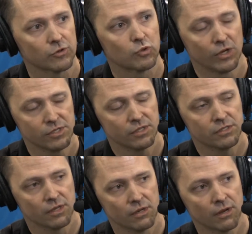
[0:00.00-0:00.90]

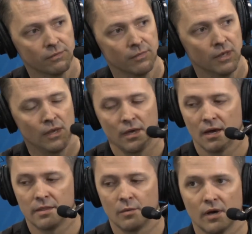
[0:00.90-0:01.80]
$26.99.
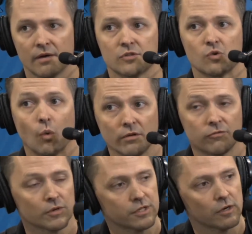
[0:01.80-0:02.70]
And then we'll have the
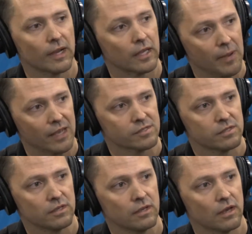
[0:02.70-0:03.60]
24 terabyte
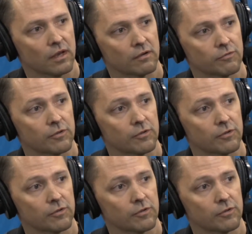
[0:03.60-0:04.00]
capacity for